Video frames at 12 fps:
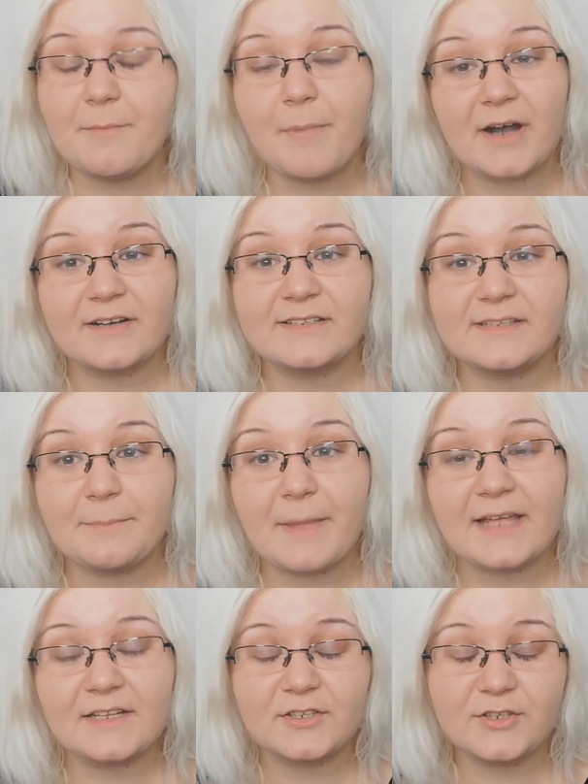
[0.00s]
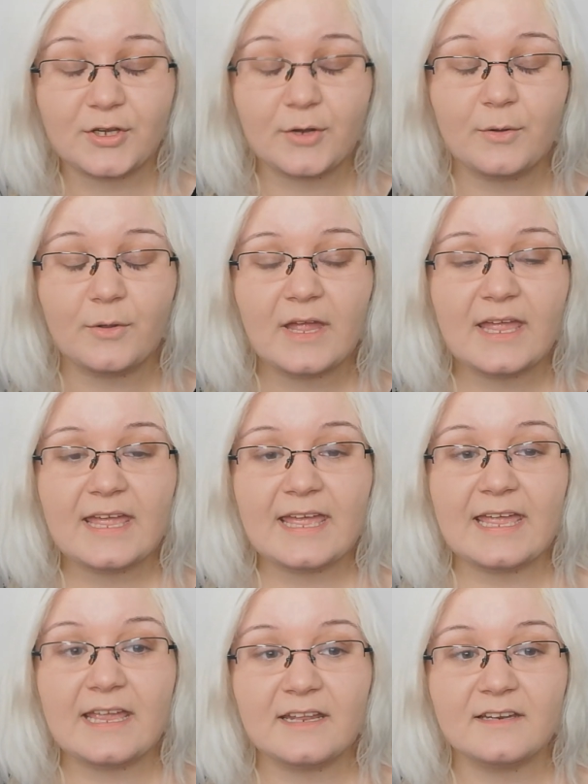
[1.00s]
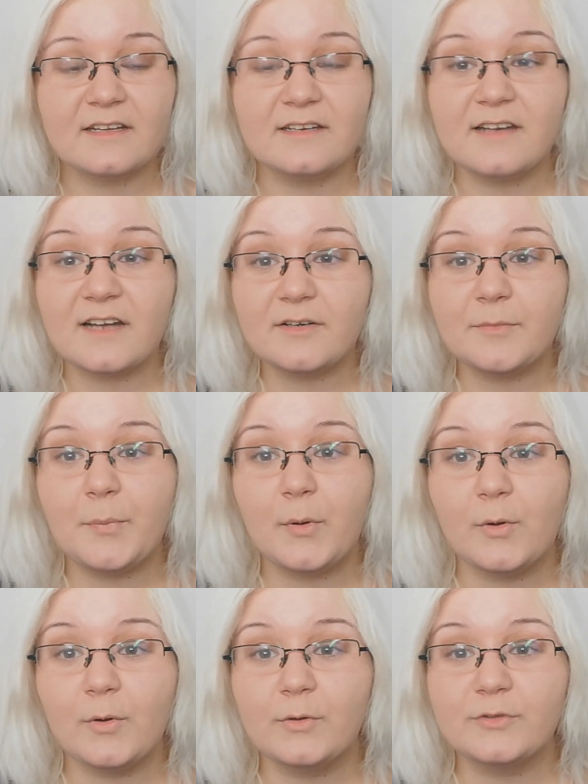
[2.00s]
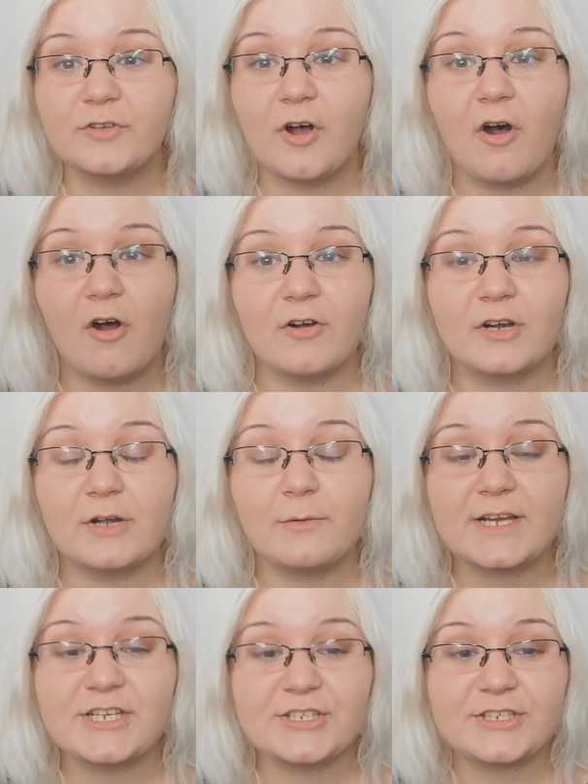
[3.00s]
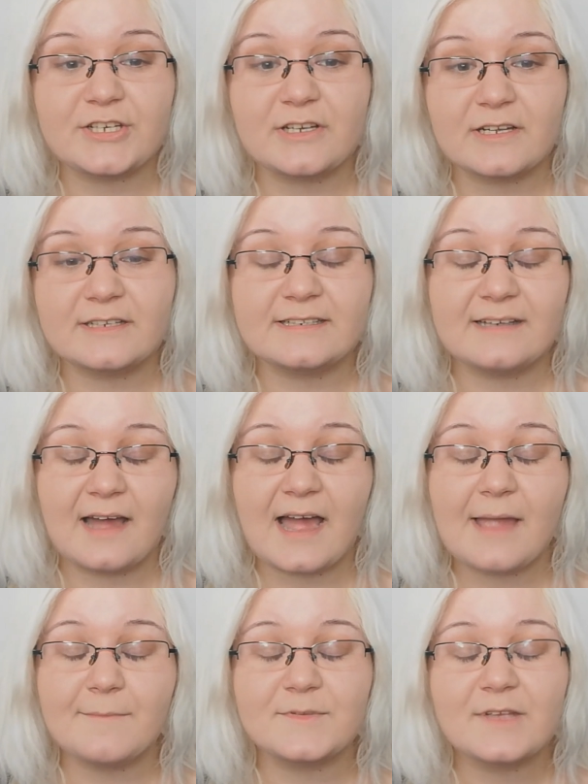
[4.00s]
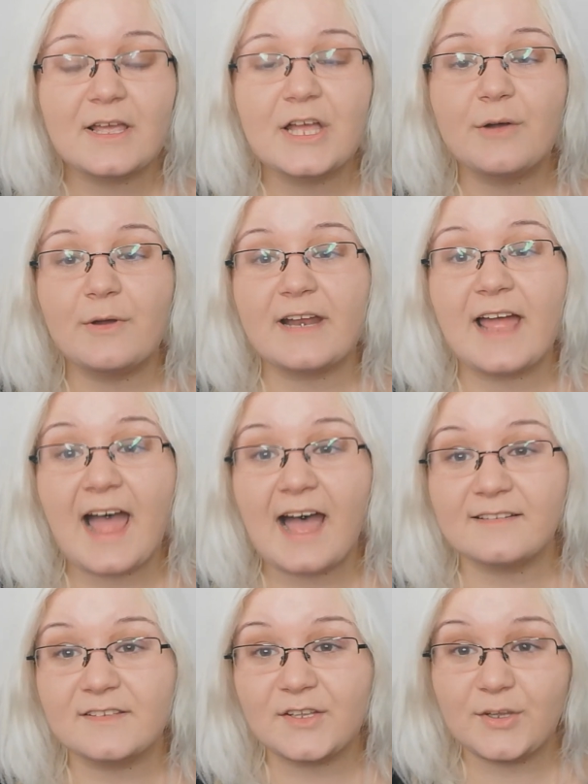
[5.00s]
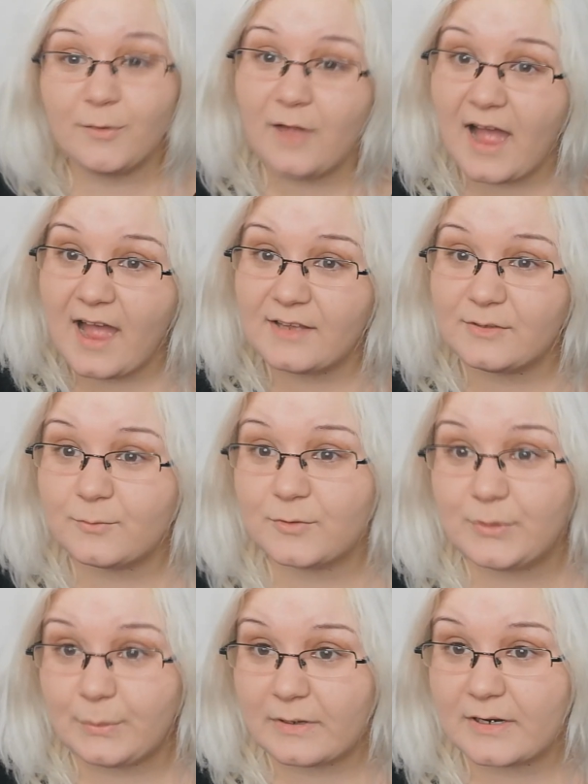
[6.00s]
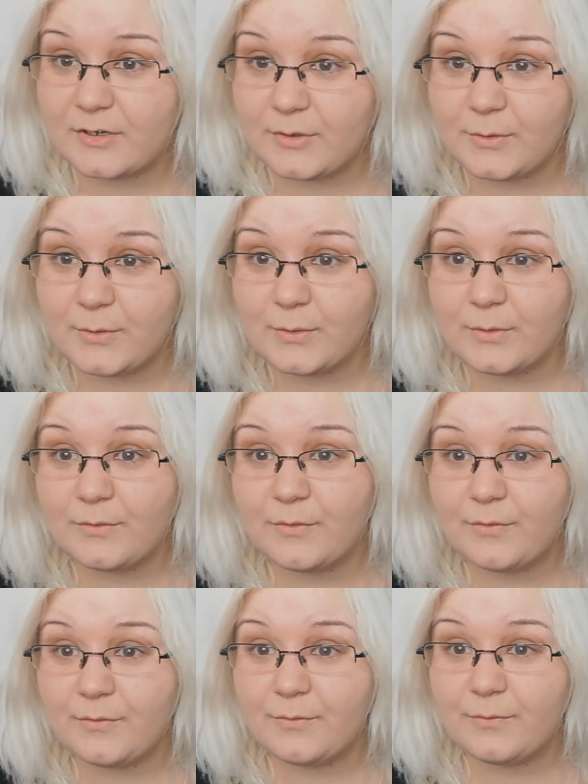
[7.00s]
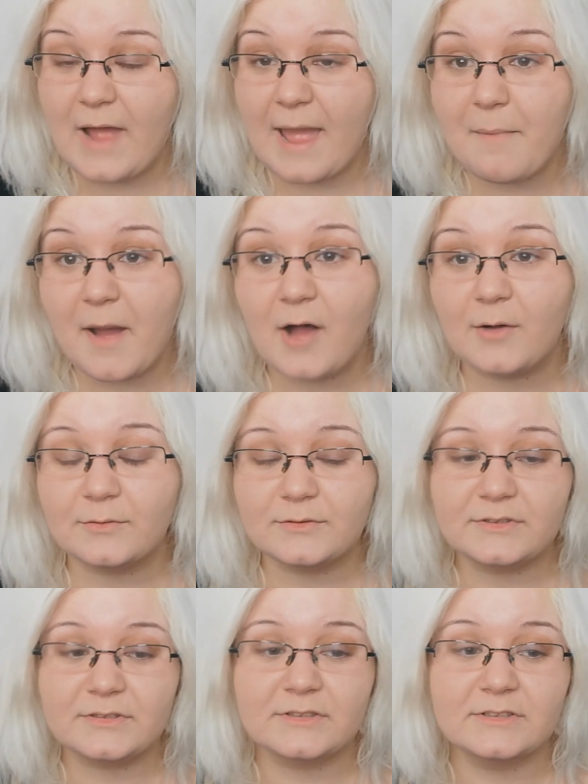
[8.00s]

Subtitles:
participate too in another polls or question times when I ask you guys what you want to know about